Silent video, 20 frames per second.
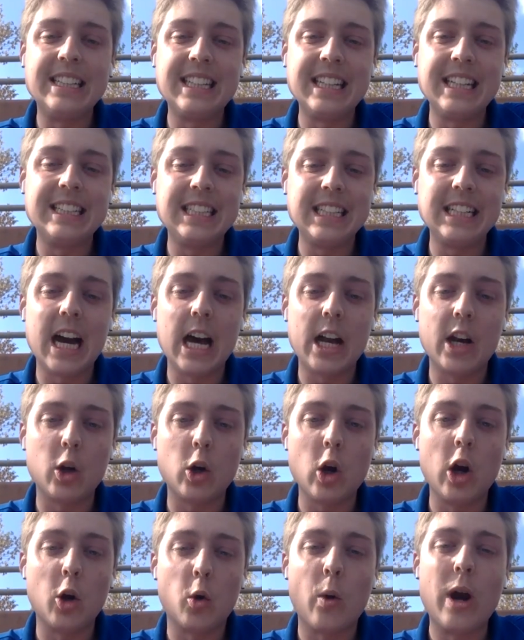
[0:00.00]
and Tennessee got
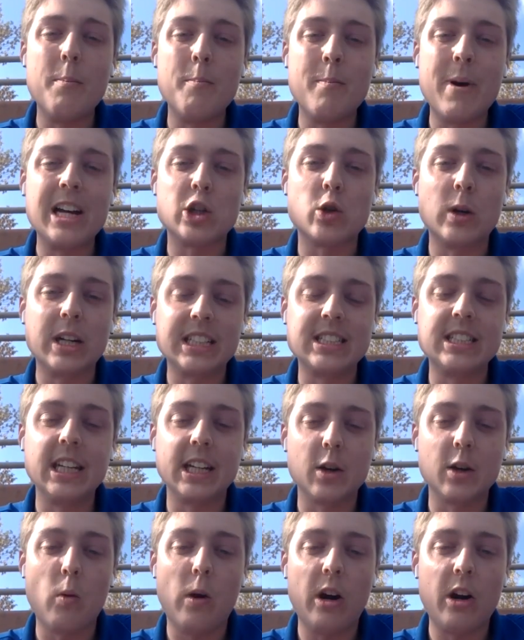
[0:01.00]
a great measuring
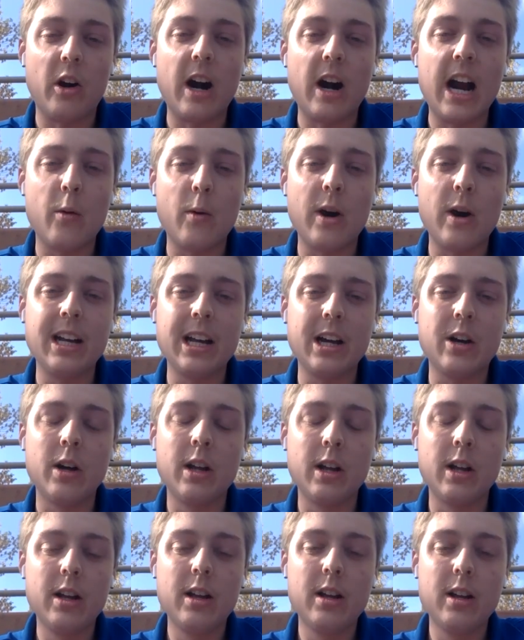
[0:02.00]
stick of where they're at right now.